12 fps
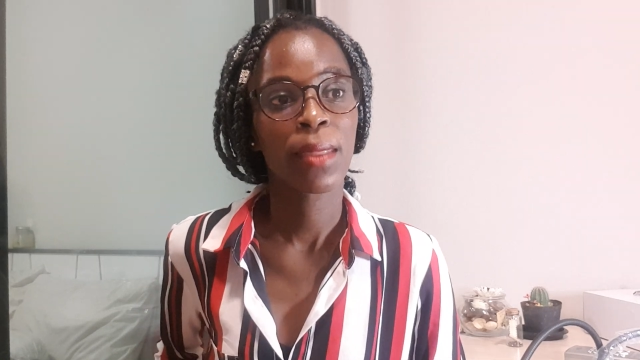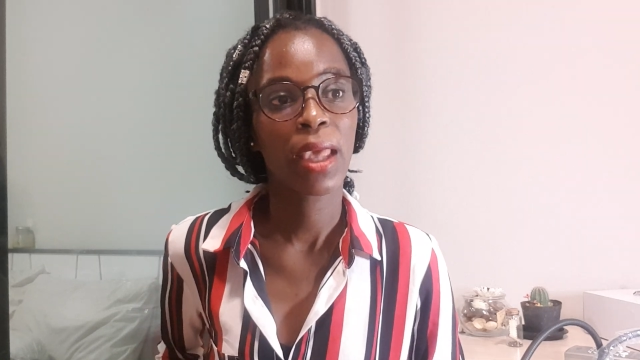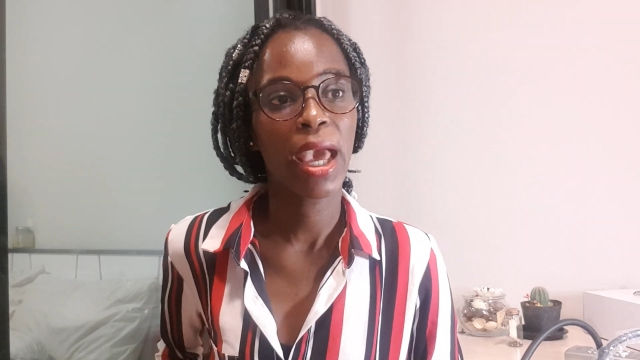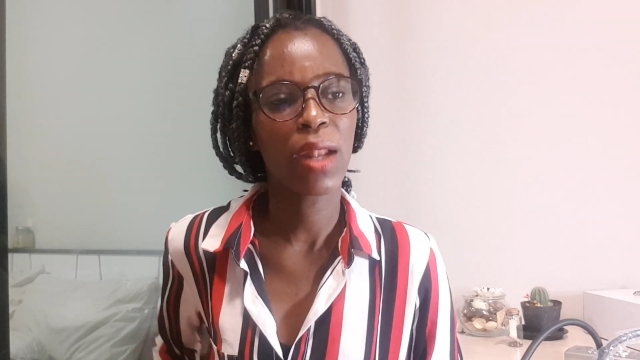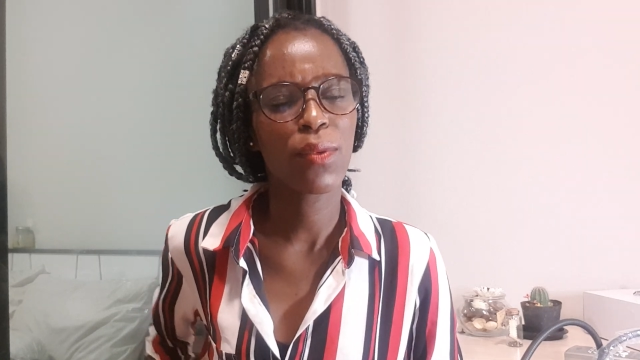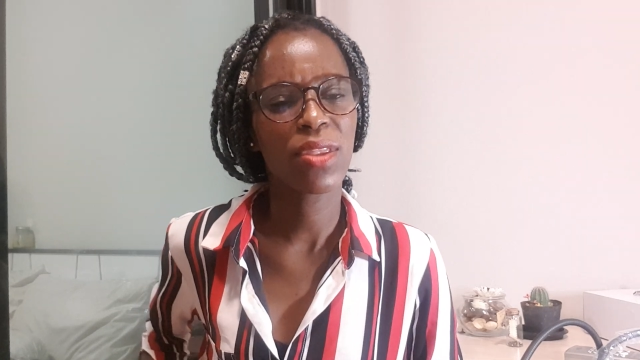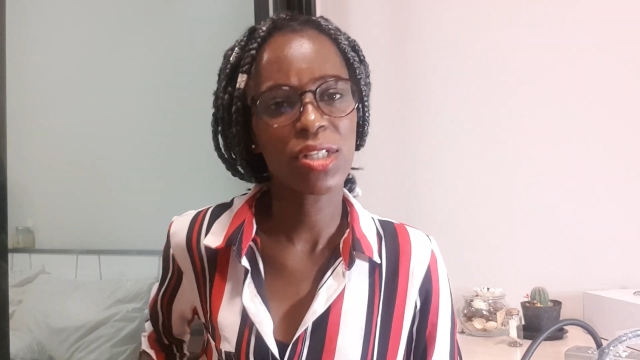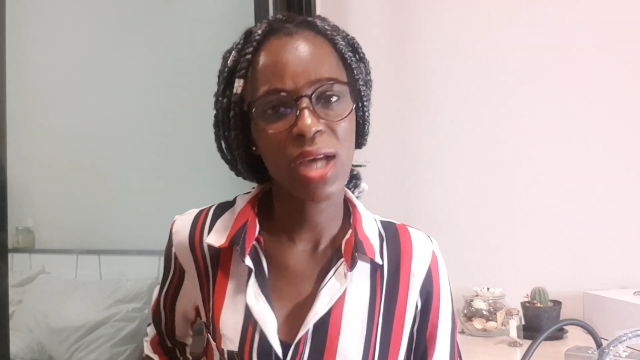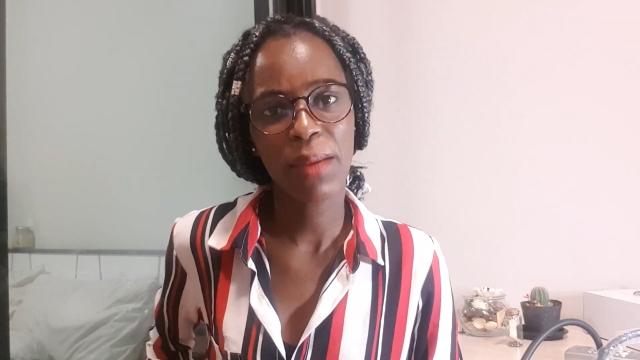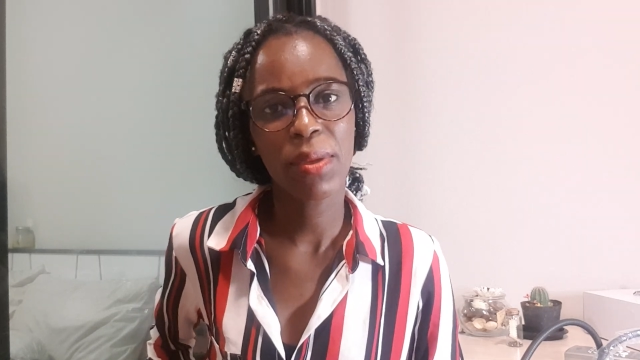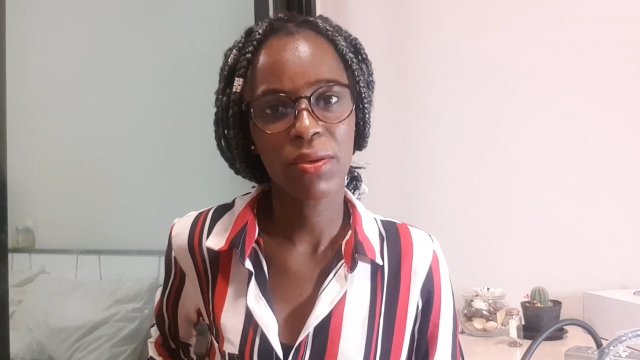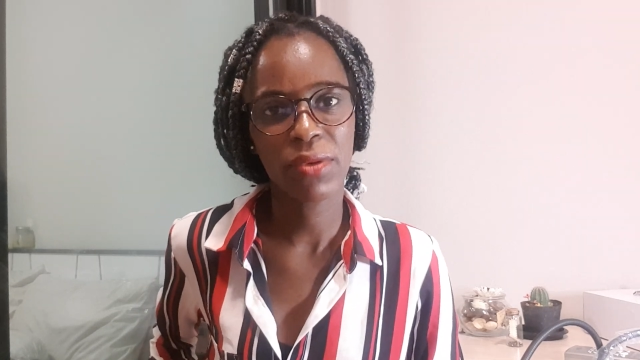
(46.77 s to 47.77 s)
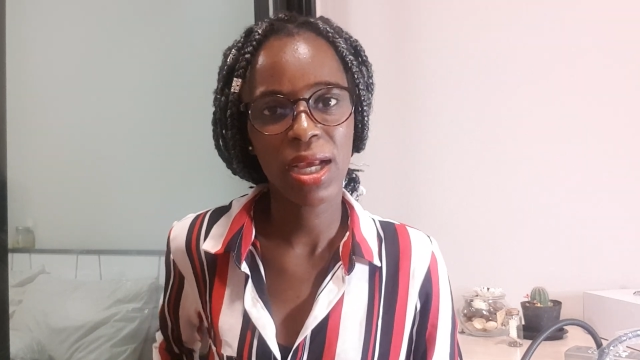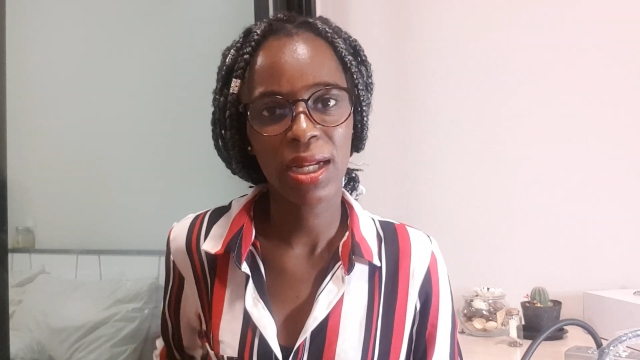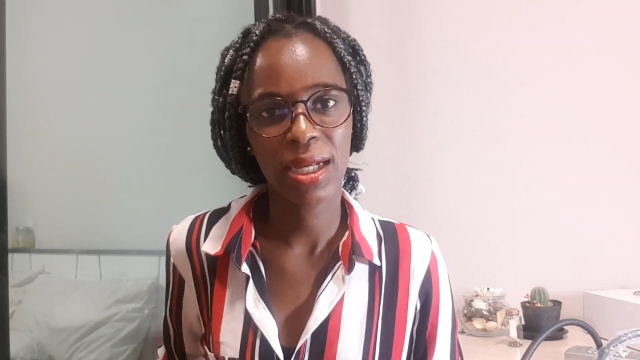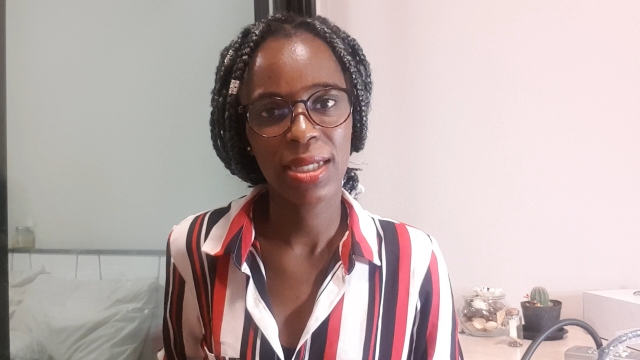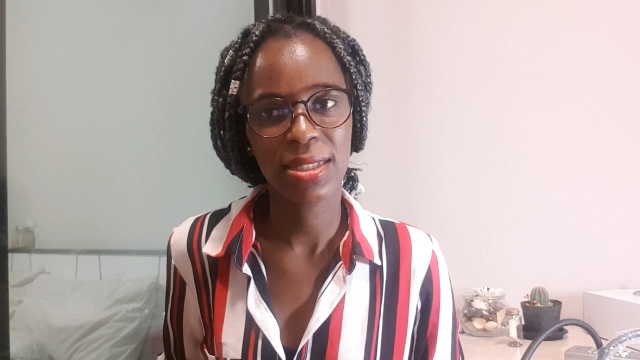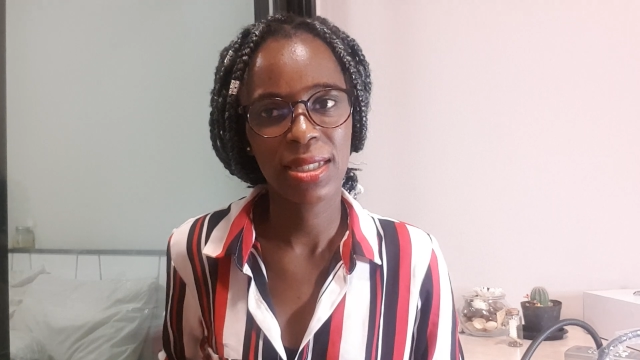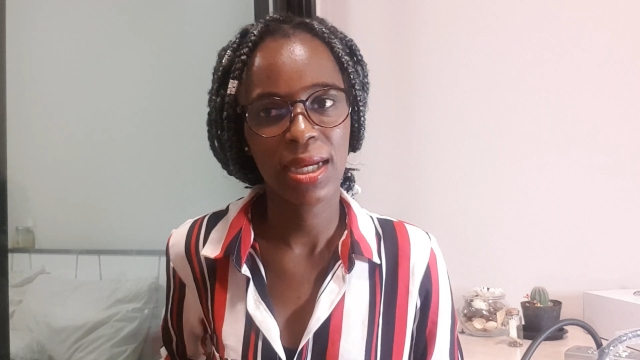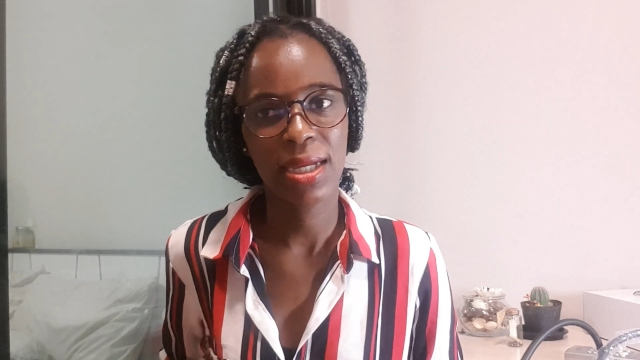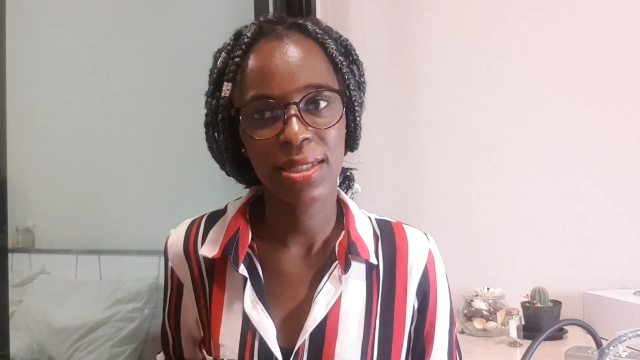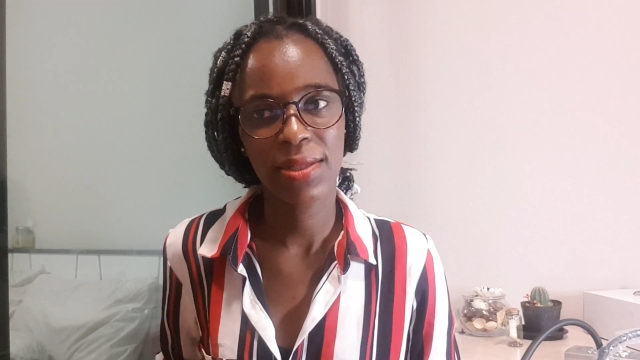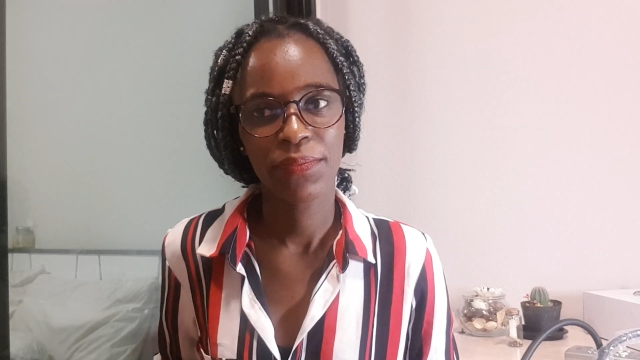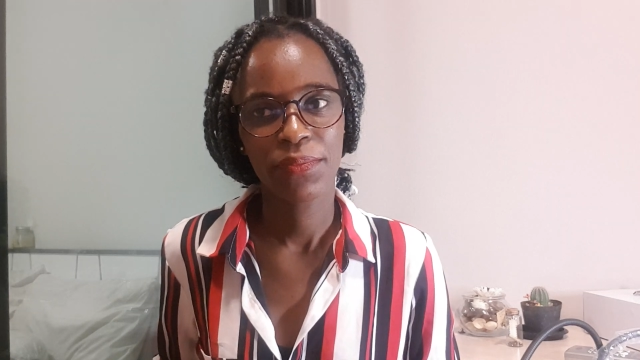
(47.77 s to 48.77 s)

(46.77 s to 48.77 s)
And with time he realized that